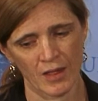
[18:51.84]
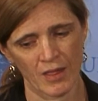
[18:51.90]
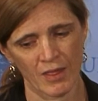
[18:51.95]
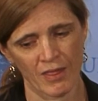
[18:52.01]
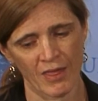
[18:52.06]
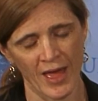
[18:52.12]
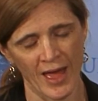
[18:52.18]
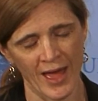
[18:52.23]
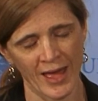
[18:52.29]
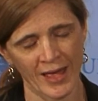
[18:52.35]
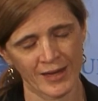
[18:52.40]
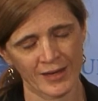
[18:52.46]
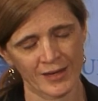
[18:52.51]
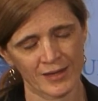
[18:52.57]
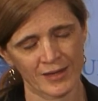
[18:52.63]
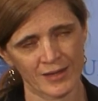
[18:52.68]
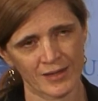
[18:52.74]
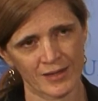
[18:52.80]
that
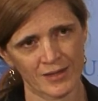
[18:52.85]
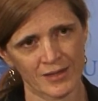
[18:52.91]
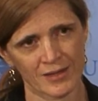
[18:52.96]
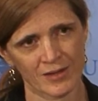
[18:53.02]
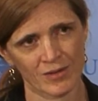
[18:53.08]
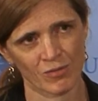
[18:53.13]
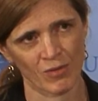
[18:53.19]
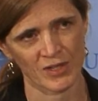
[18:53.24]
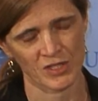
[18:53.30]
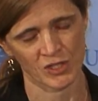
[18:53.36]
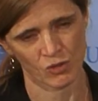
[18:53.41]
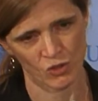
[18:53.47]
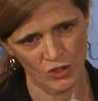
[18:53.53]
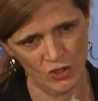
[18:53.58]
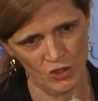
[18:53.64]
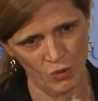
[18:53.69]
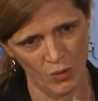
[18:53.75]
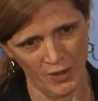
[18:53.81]

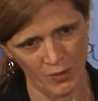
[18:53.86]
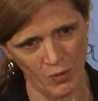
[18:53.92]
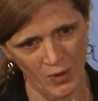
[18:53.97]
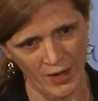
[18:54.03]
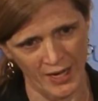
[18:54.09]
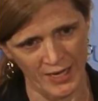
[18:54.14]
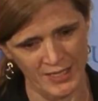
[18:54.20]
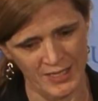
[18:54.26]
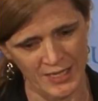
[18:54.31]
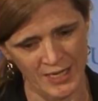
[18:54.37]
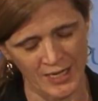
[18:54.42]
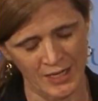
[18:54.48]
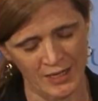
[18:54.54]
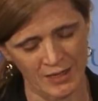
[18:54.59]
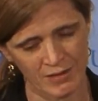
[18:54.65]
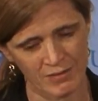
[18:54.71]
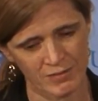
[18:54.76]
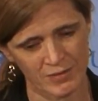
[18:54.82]
Resolution
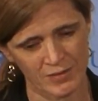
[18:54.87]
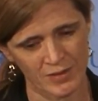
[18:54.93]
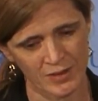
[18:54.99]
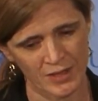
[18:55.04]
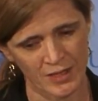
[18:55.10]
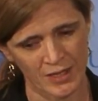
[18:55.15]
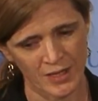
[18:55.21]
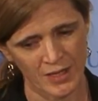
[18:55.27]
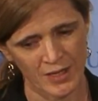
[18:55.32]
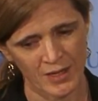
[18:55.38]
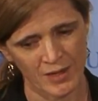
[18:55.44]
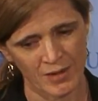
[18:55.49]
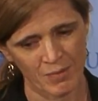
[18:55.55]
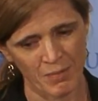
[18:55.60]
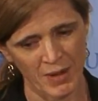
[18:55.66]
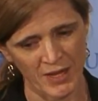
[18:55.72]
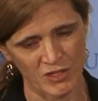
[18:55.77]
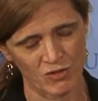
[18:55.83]
2118,
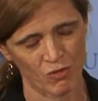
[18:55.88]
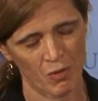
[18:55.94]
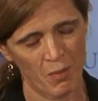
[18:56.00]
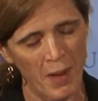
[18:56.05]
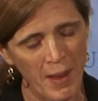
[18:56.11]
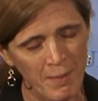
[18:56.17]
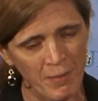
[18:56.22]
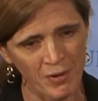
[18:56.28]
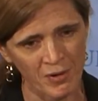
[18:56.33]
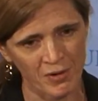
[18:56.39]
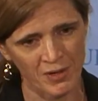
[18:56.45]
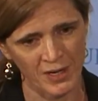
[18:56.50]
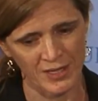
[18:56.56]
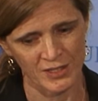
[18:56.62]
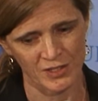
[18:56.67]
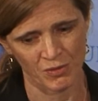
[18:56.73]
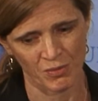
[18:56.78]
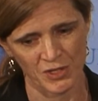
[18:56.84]
best remembered
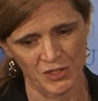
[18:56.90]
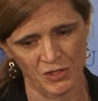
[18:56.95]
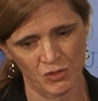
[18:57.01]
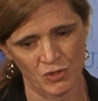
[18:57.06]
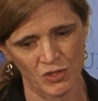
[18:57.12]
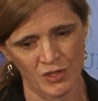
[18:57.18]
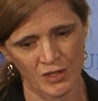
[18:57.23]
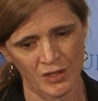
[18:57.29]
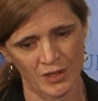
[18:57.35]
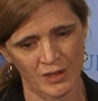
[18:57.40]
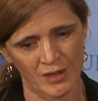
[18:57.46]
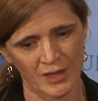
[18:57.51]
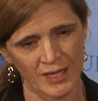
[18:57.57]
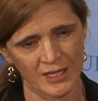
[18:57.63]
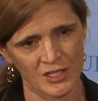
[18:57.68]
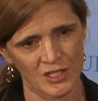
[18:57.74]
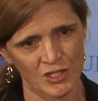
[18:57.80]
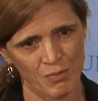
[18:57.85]
as the resolution
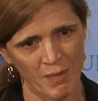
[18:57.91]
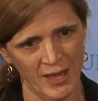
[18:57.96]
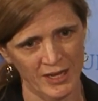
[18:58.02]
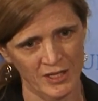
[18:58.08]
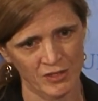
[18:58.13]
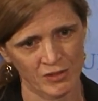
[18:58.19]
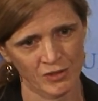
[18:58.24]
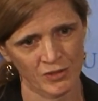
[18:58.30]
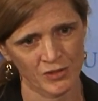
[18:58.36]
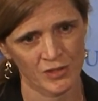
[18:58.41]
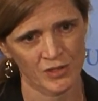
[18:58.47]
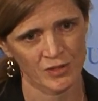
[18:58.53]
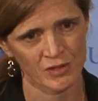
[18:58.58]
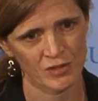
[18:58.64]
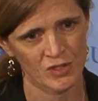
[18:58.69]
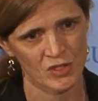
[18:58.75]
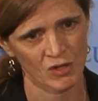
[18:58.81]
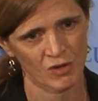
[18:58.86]
that dismantled
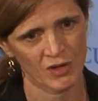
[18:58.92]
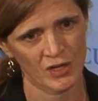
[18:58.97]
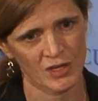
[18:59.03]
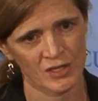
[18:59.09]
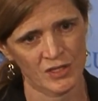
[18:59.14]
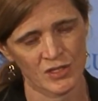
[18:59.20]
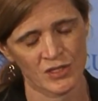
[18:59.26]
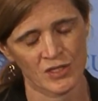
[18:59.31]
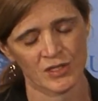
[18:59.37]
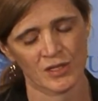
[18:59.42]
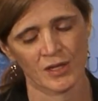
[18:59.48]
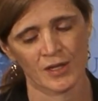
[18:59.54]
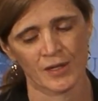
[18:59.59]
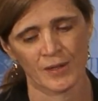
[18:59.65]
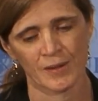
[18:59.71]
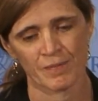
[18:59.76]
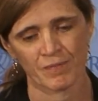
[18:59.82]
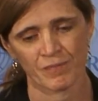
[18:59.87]
Syria's
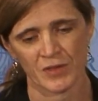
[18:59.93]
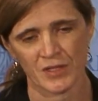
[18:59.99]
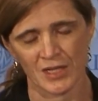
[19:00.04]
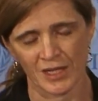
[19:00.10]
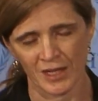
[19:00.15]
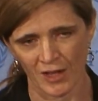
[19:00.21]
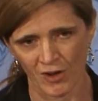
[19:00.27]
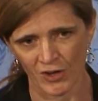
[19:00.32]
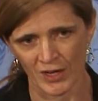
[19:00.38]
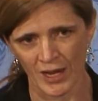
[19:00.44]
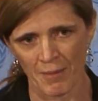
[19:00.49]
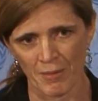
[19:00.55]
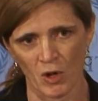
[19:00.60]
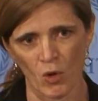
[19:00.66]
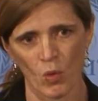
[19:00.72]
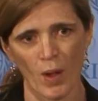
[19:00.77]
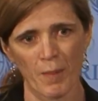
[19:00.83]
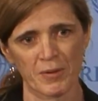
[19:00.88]
declared
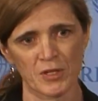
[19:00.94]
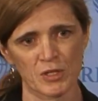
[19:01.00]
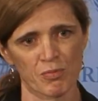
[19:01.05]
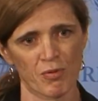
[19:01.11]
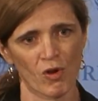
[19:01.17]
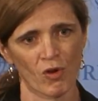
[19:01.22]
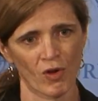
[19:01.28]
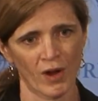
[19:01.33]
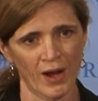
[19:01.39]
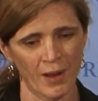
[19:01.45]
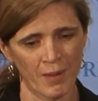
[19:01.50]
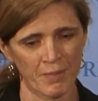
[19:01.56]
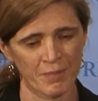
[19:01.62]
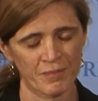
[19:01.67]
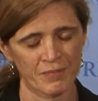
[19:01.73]
chemical weapons program,